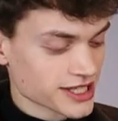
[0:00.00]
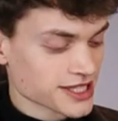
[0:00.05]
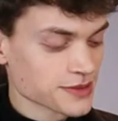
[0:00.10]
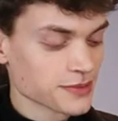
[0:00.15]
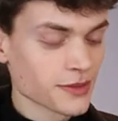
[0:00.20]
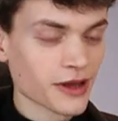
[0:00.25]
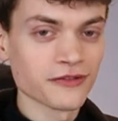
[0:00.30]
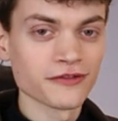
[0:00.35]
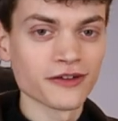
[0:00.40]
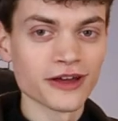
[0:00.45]
this is
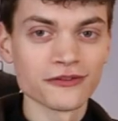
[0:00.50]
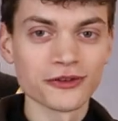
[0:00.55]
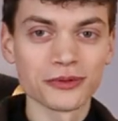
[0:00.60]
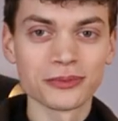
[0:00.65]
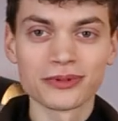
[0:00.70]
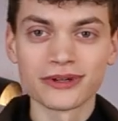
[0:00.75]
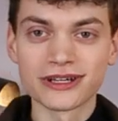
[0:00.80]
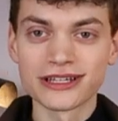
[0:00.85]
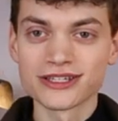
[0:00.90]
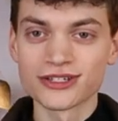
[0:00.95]
my
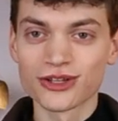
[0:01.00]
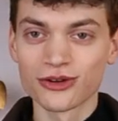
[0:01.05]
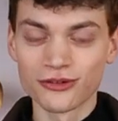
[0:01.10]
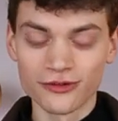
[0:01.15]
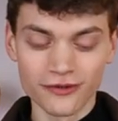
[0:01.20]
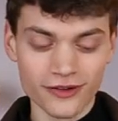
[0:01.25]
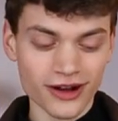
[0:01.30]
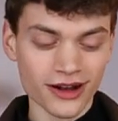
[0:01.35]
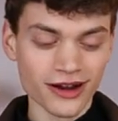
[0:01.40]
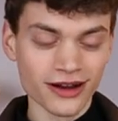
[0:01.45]
favorite piece so
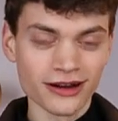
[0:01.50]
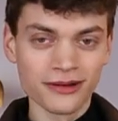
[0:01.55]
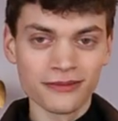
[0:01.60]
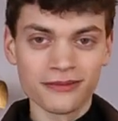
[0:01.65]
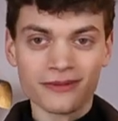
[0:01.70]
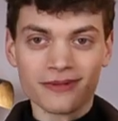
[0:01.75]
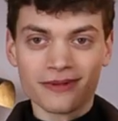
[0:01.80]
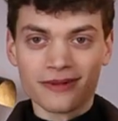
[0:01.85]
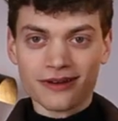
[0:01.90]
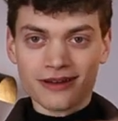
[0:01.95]
far